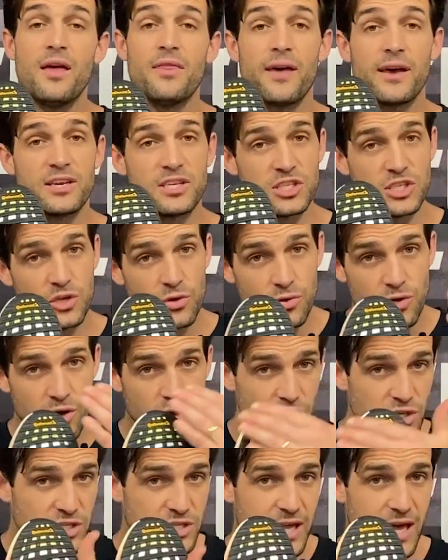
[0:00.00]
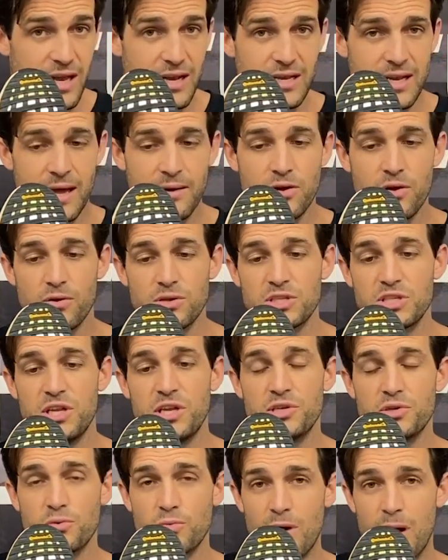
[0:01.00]
They still use that
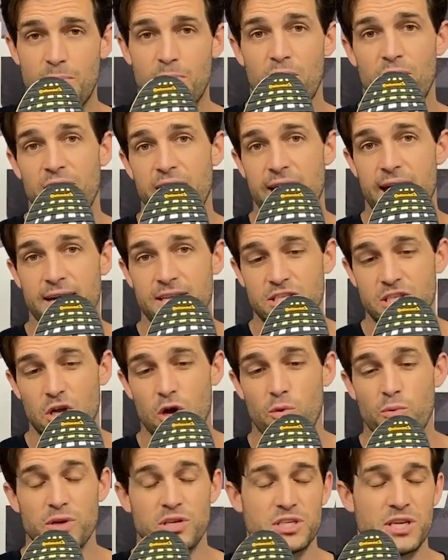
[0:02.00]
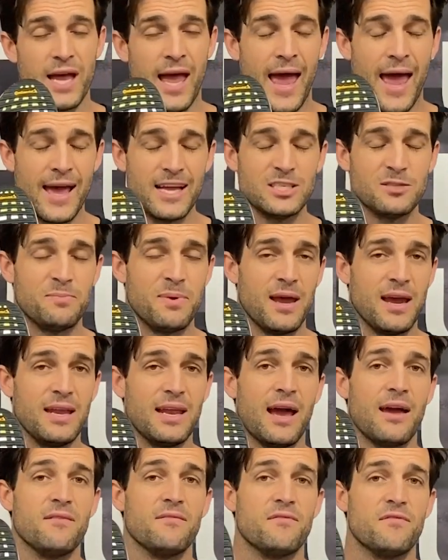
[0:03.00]
continental rubber on the outsole, which has been
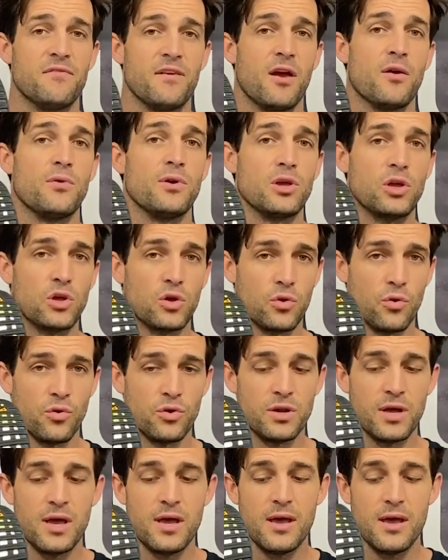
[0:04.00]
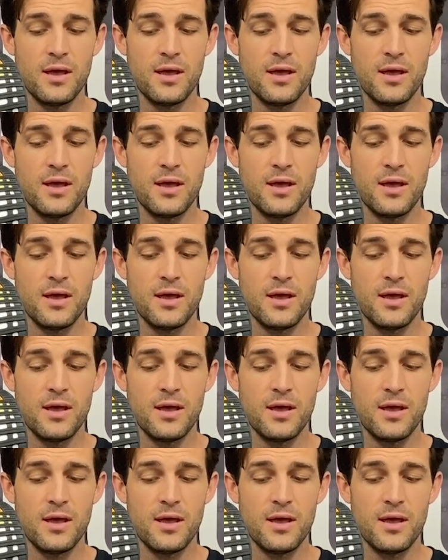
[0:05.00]
a very good